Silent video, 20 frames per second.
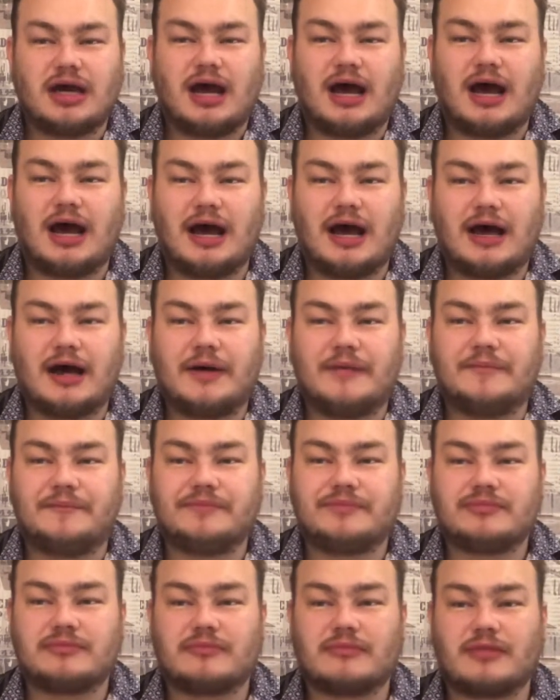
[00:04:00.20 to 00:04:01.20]

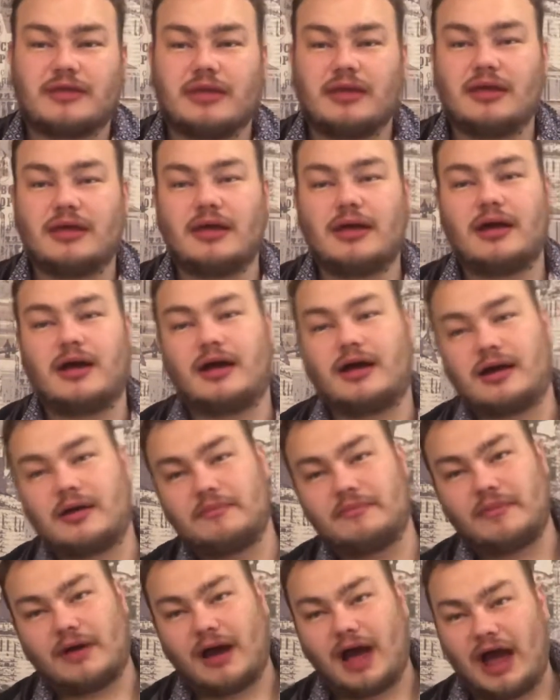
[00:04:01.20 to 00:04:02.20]

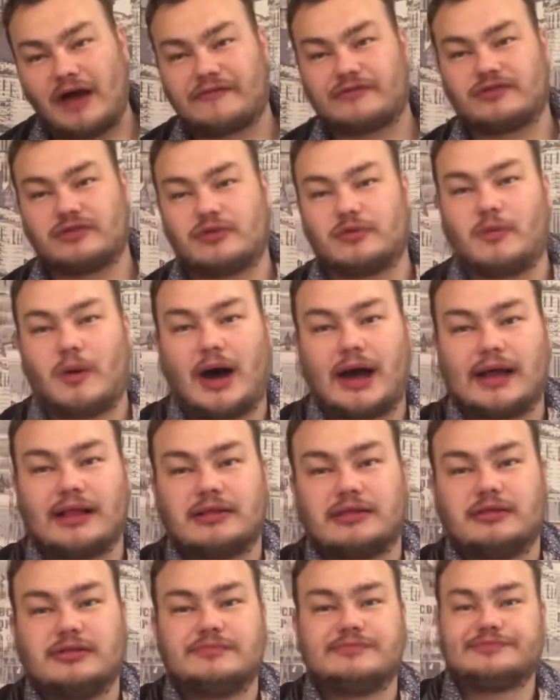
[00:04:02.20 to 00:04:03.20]
after a
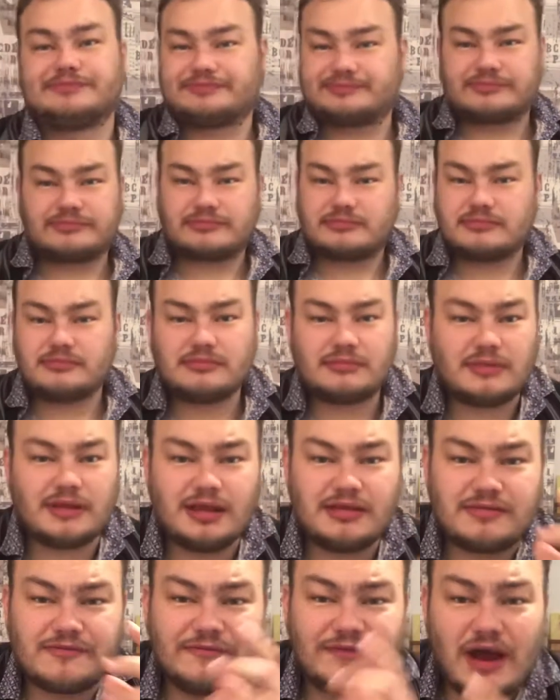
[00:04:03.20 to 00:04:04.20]
while.
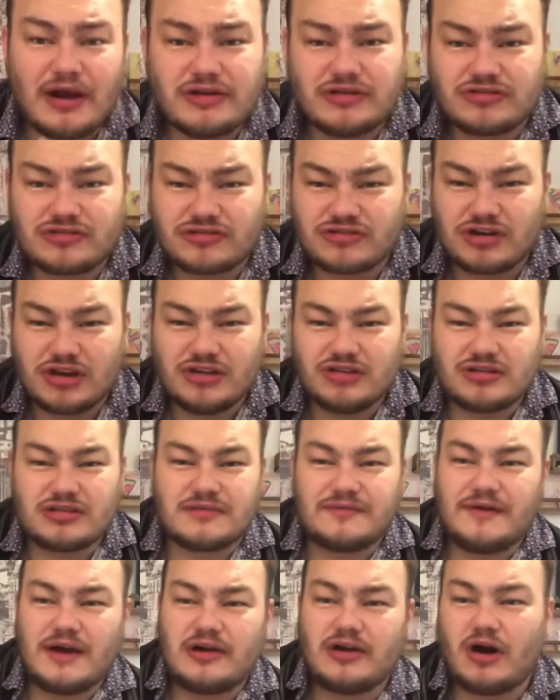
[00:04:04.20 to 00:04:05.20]
It's very strange, it's
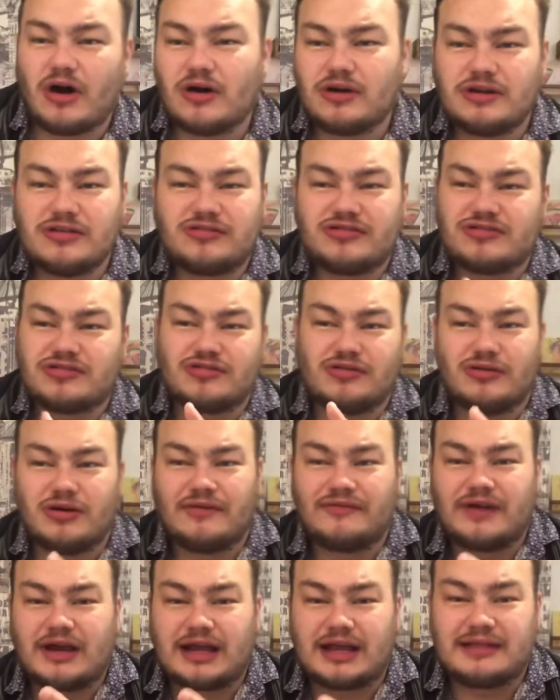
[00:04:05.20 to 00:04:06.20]
very odd, it's just sort
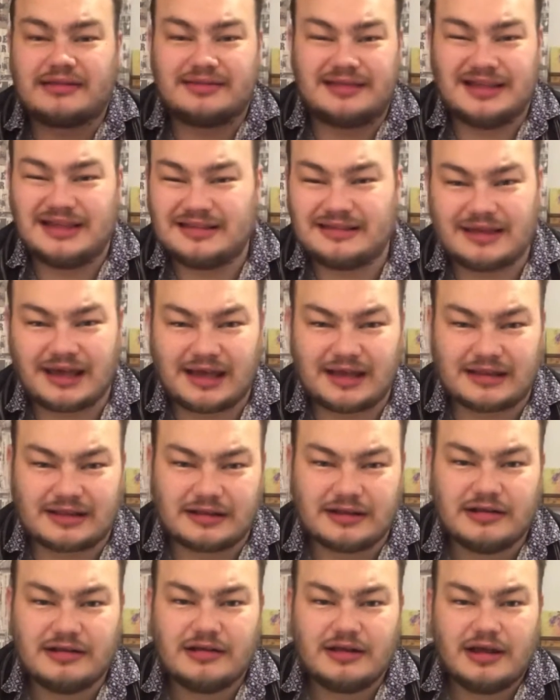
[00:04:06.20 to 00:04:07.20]
of like a
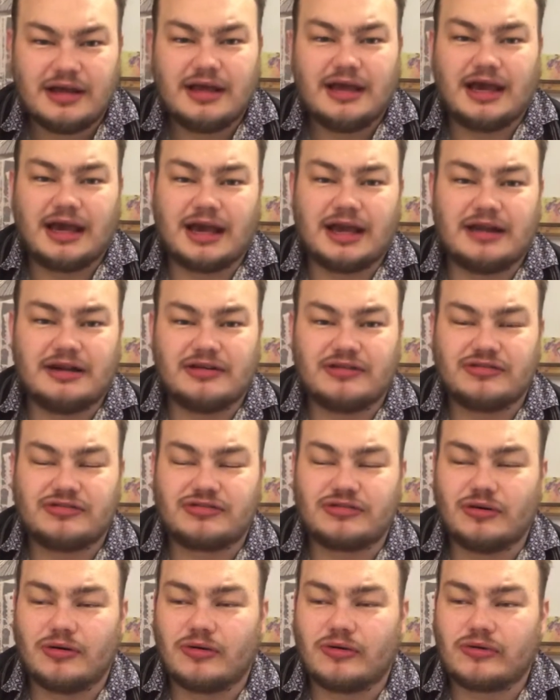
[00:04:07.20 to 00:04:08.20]
detail in the
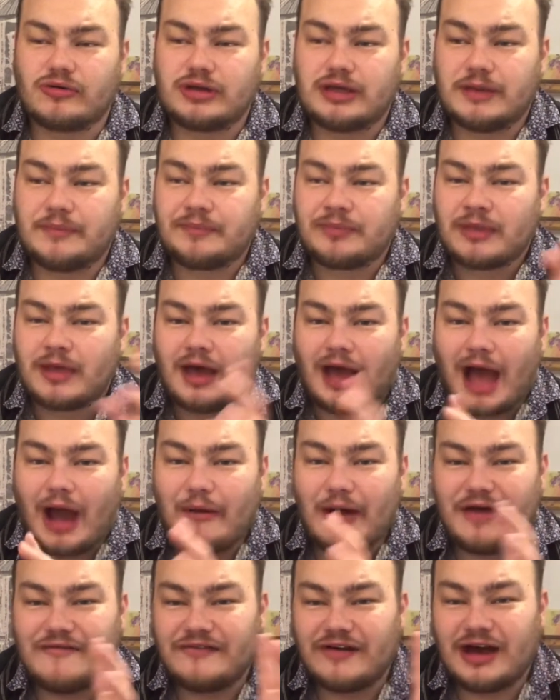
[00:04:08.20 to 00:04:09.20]
story.
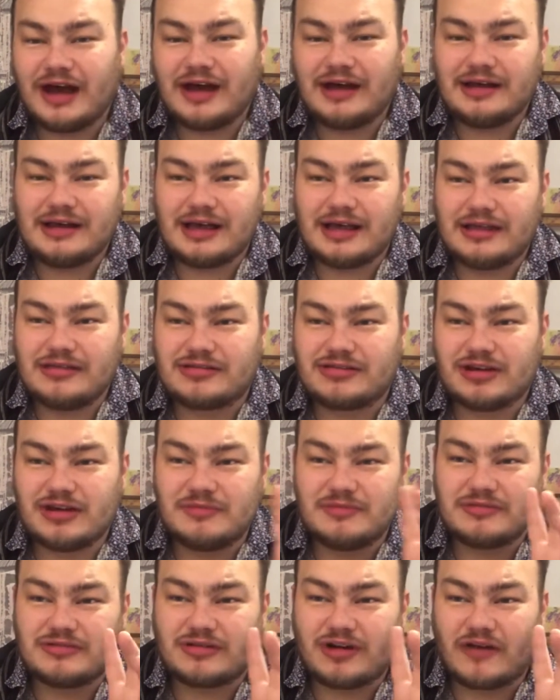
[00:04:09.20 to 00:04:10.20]
However, in
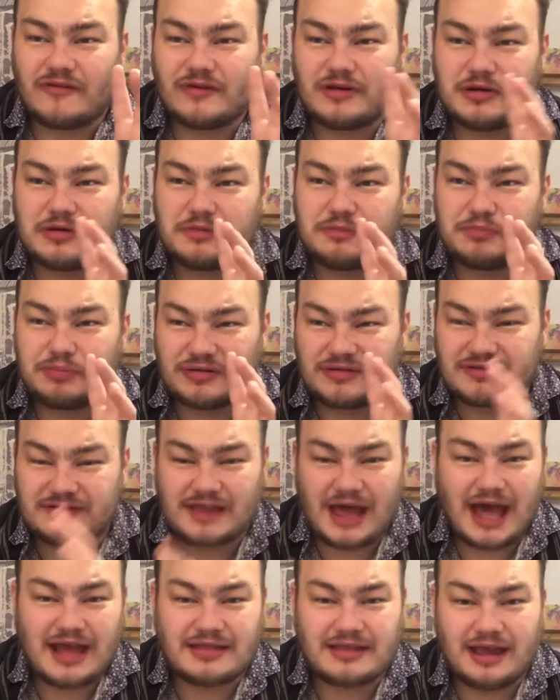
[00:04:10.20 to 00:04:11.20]
terms of a
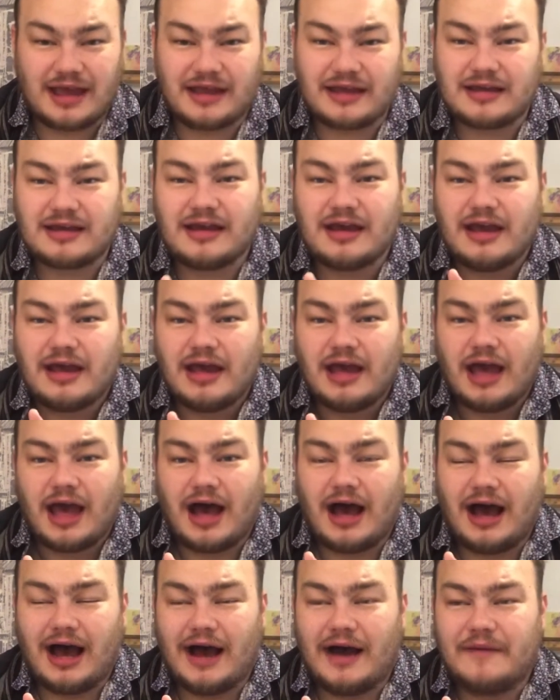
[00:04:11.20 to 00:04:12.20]
prosthetic,
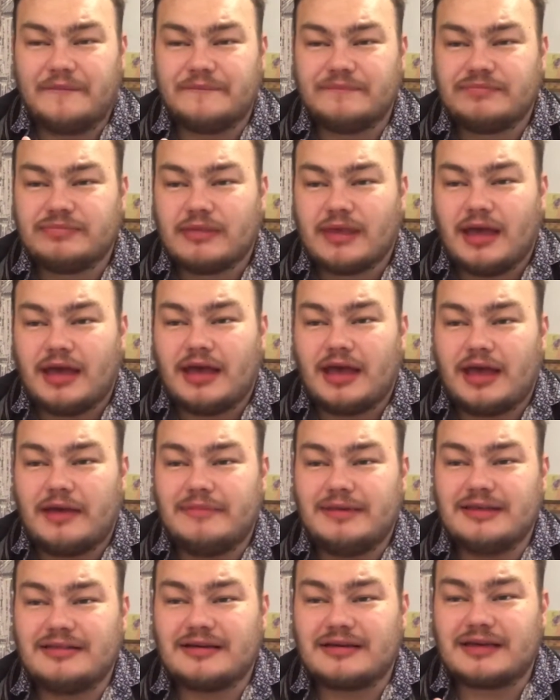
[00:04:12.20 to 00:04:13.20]
it
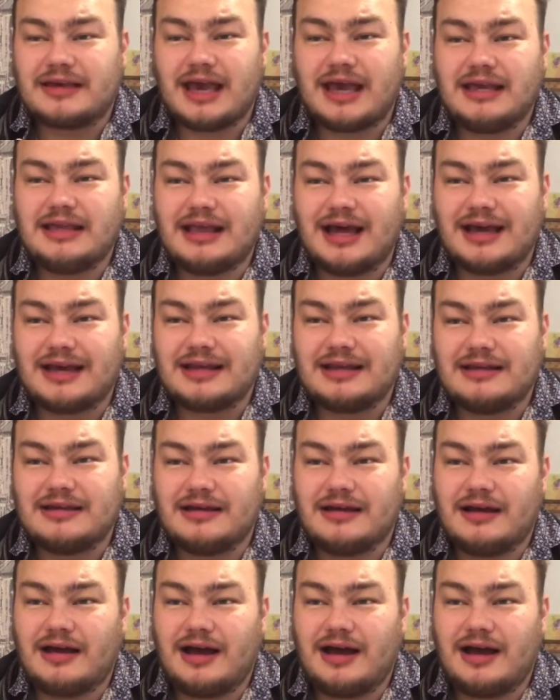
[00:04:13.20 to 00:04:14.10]
means that K-9